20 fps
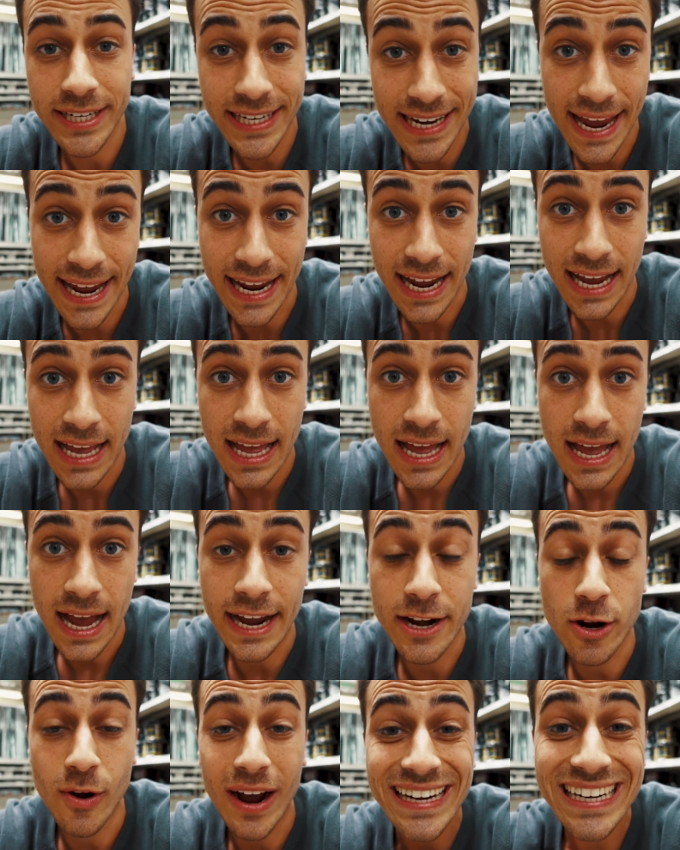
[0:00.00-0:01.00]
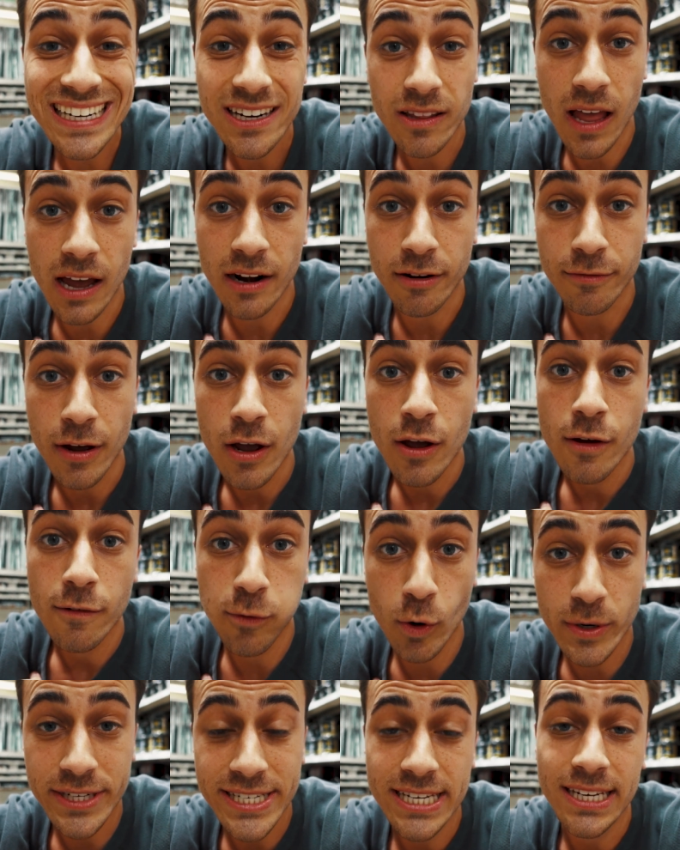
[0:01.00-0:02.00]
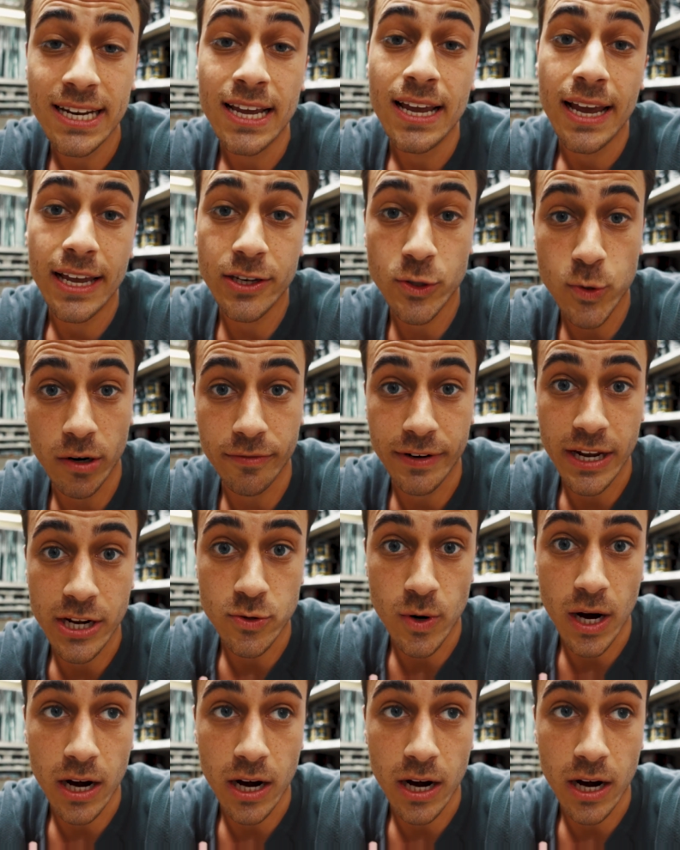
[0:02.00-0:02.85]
today, I know I need a lot of fourteen and twelve gauge